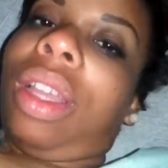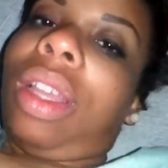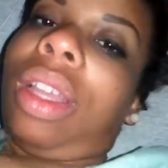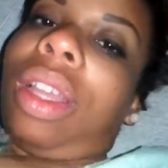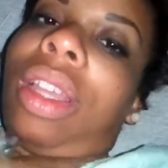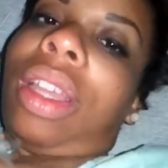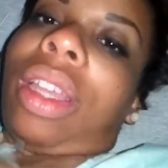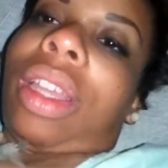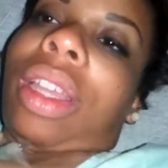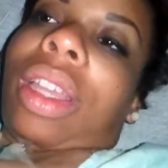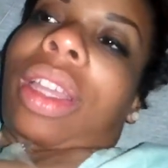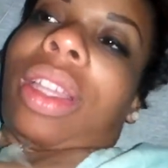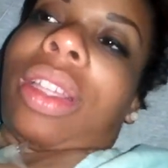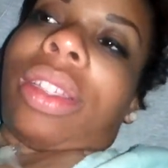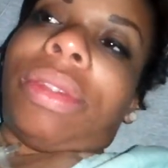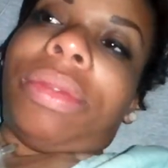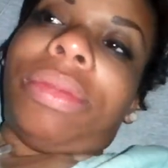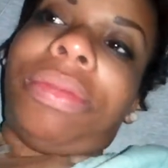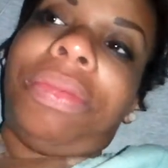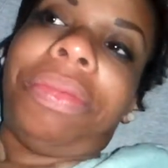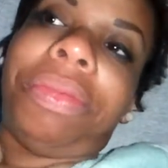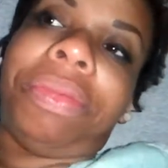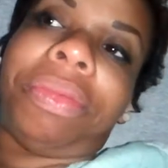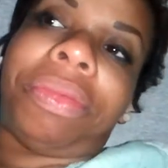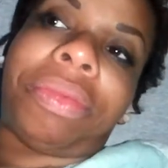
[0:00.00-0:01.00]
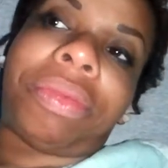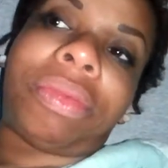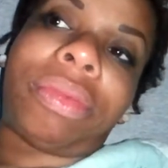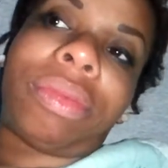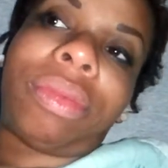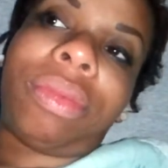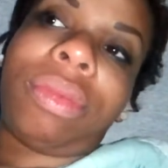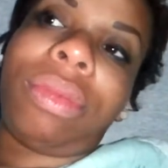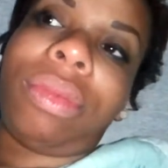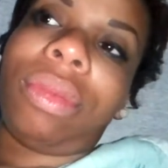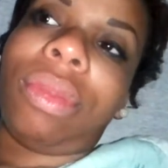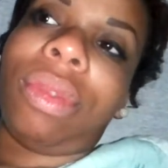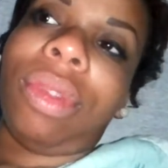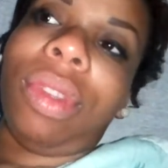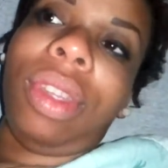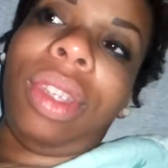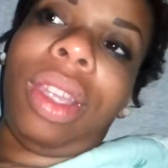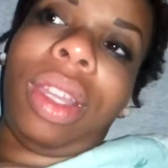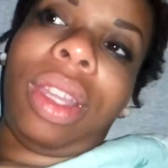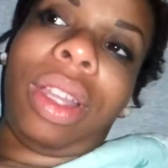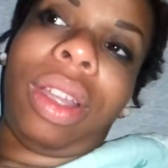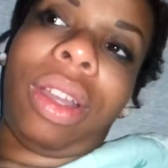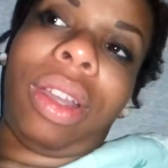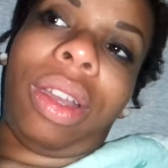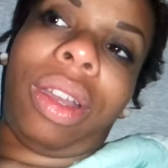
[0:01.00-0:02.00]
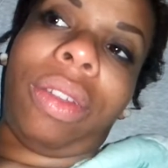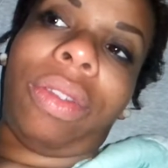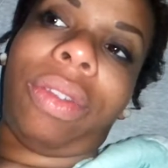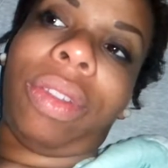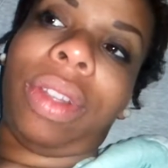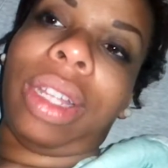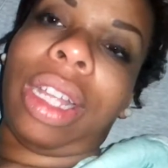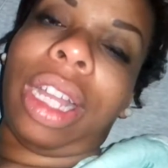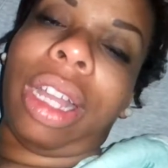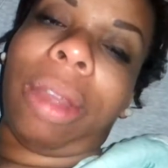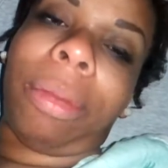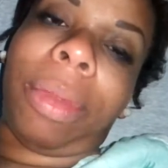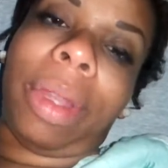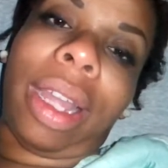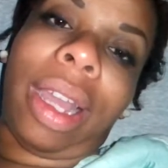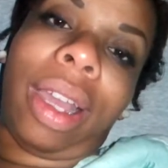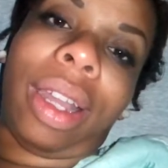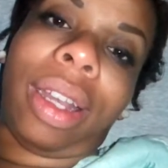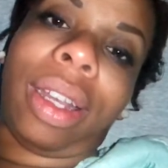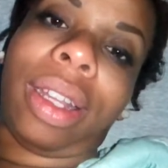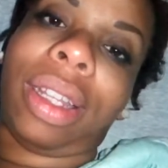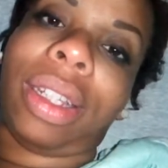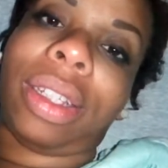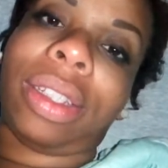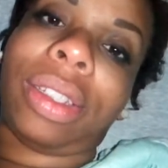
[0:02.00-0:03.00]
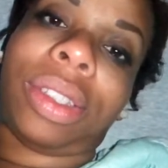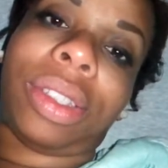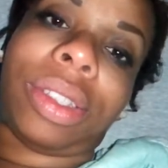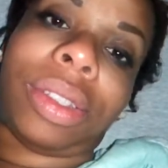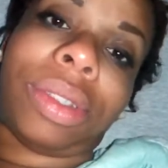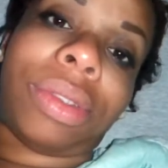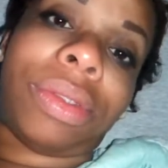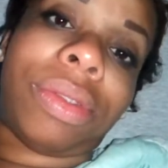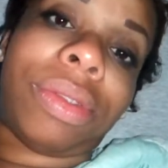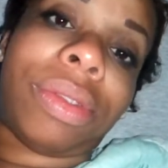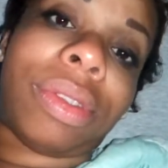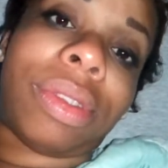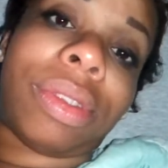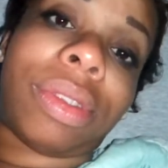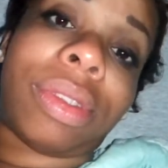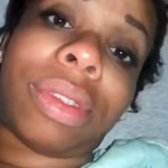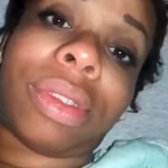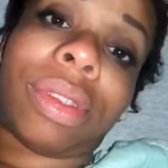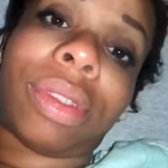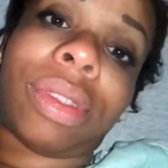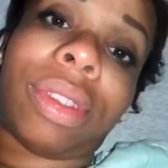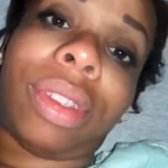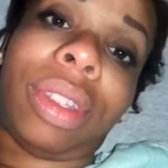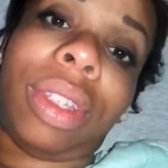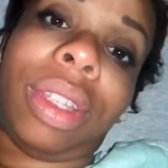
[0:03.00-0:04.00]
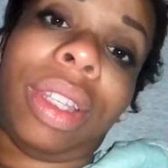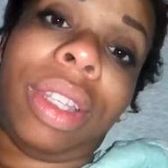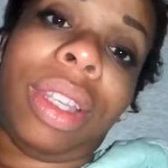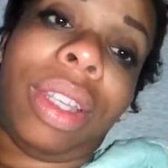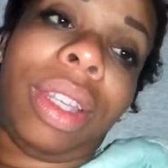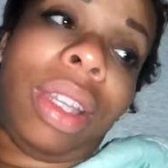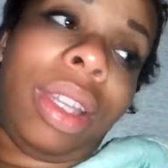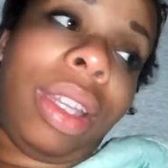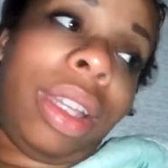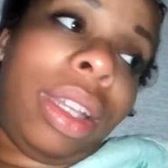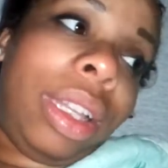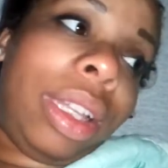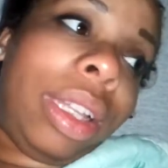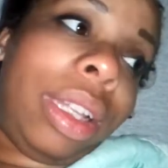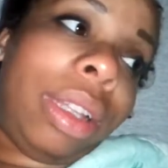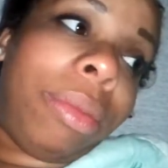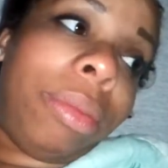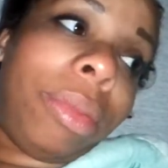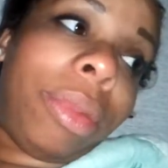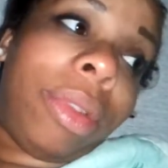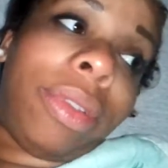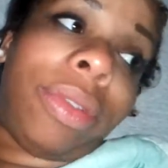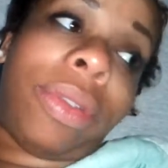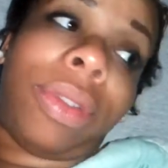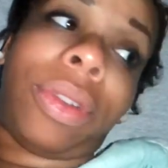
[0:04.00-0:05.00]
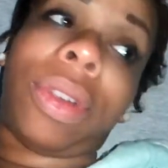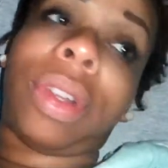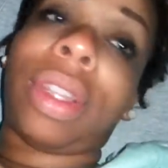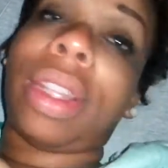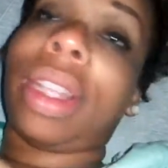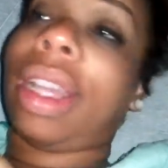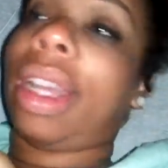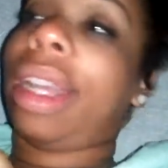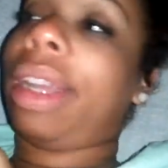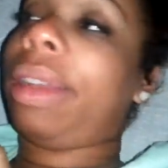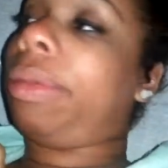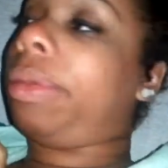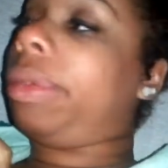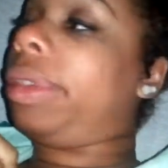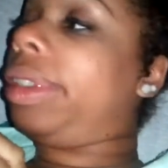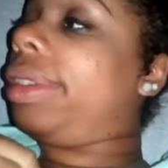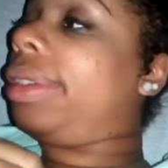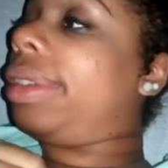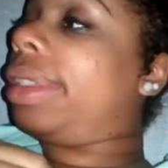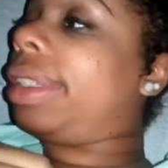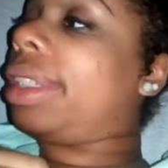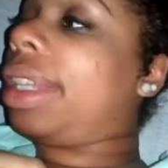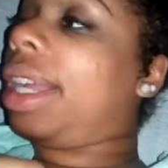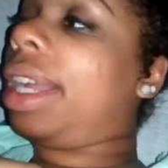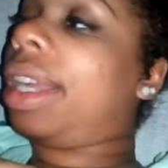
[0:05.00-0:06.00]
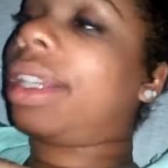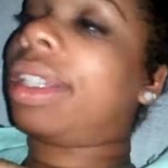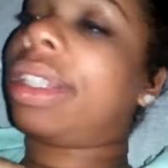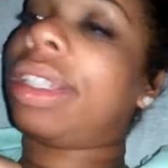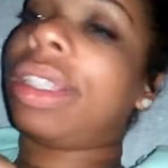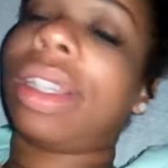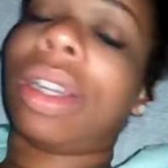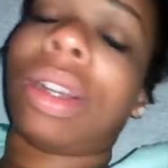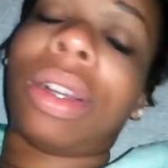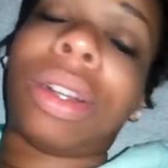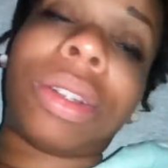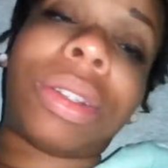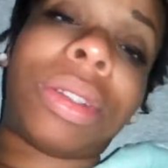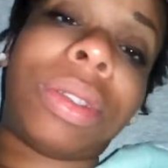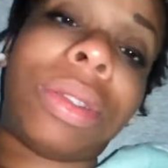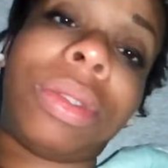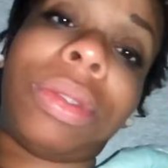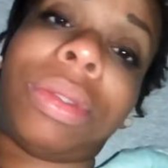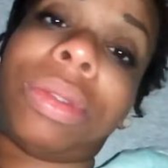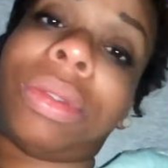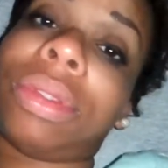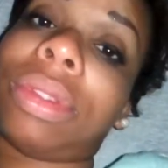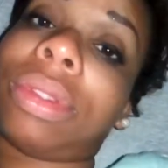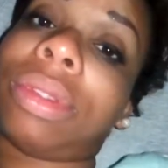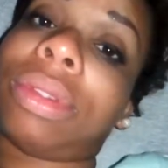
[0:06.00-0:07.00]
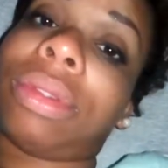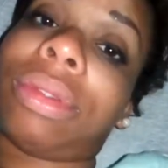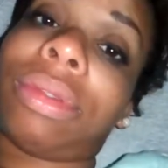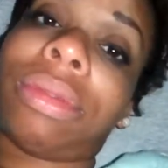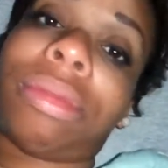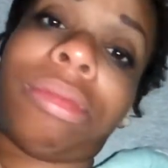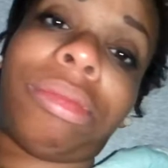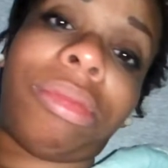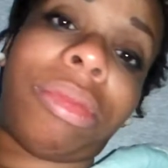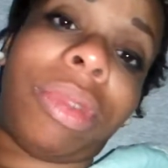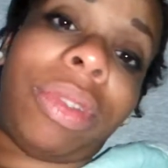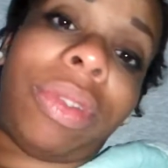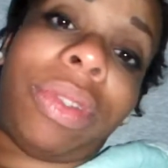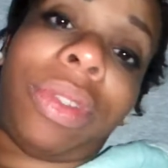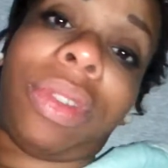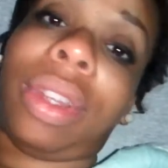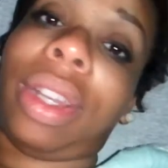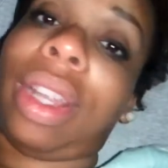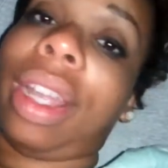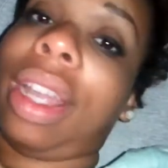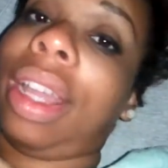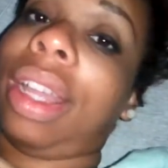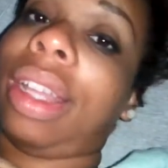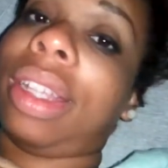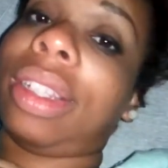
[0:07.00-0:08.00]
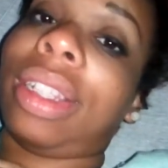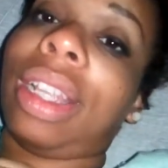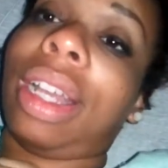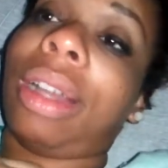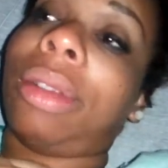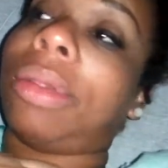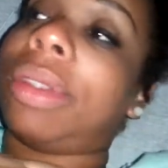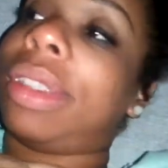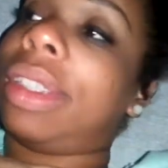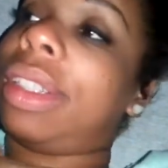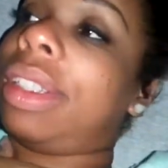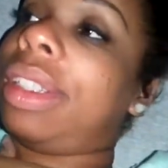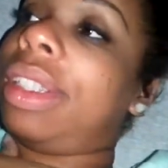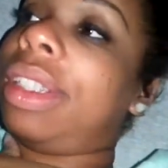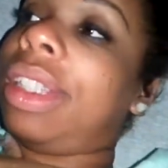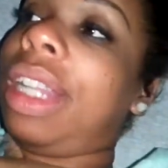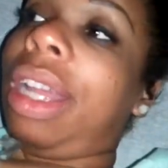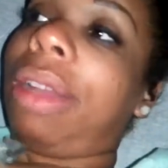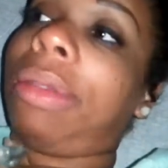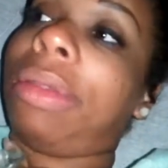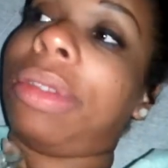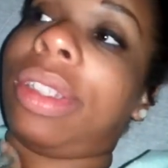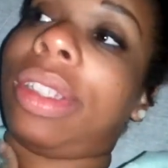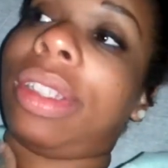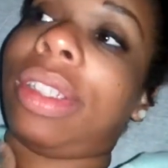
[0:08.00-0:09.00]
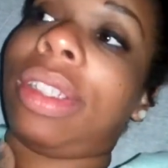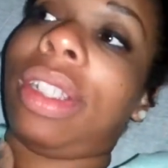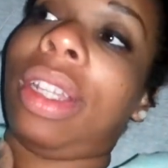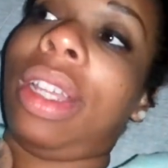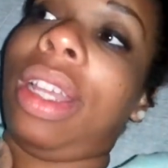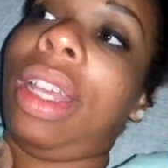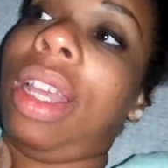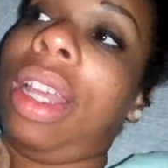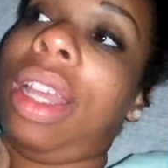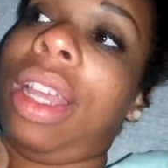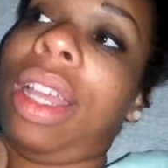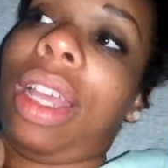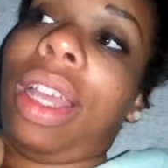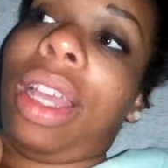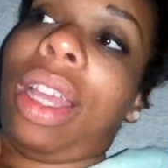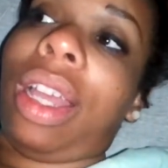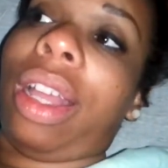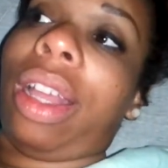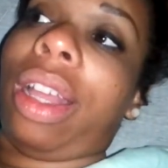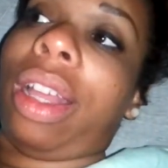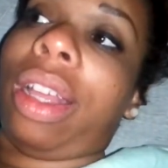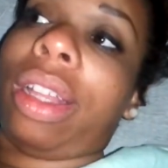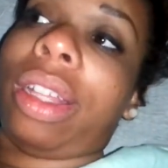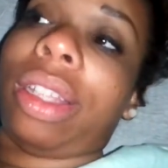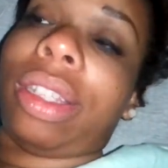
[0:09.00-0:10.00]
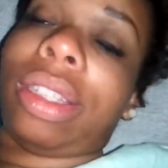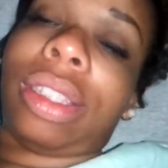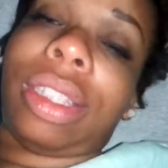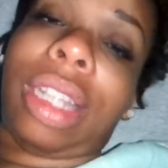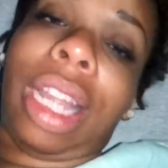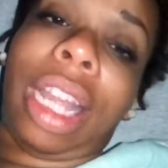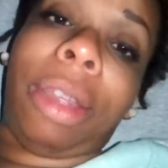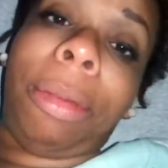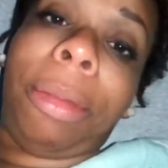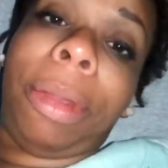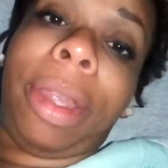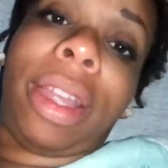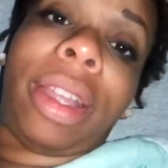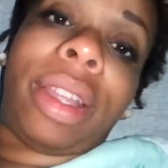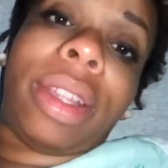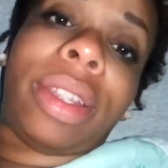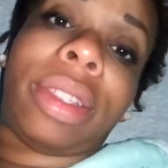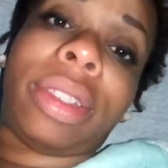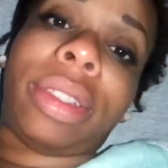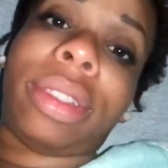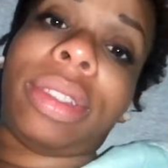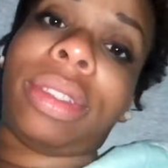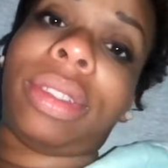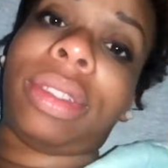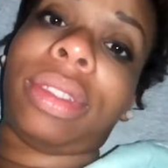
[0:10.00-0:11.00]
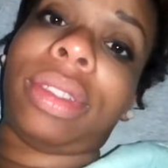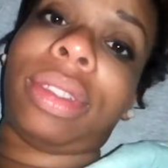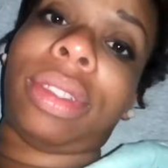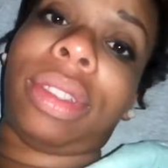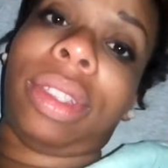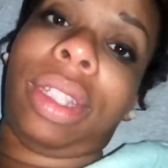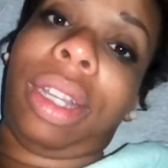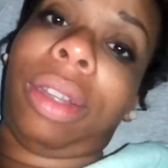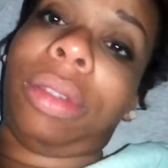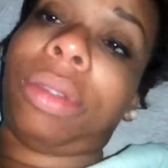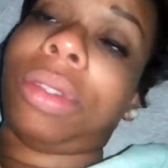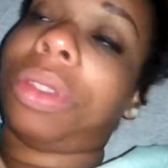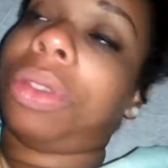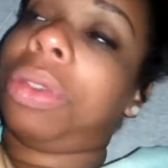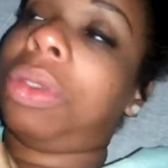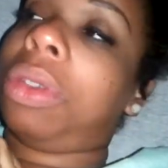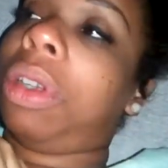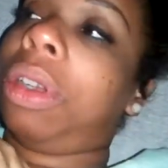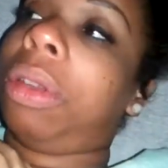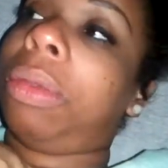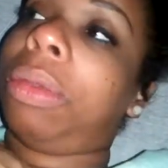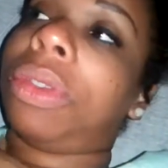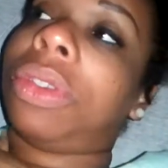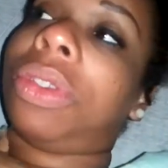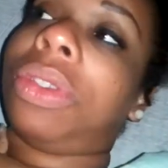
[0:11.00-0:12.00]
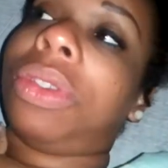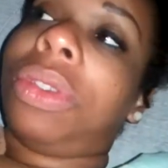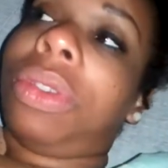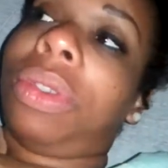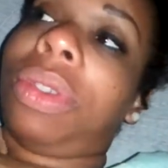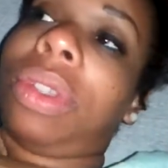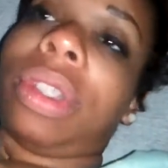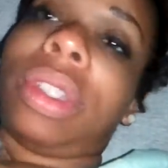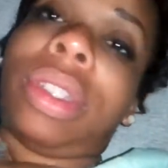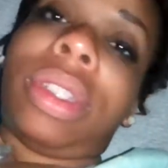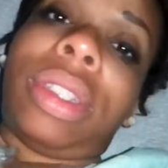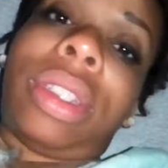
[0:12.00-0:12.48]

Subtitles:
And hopefully I'll be out of here soon. Before that, it was actually all cool. Before that was a nightmare. That was a horrible story.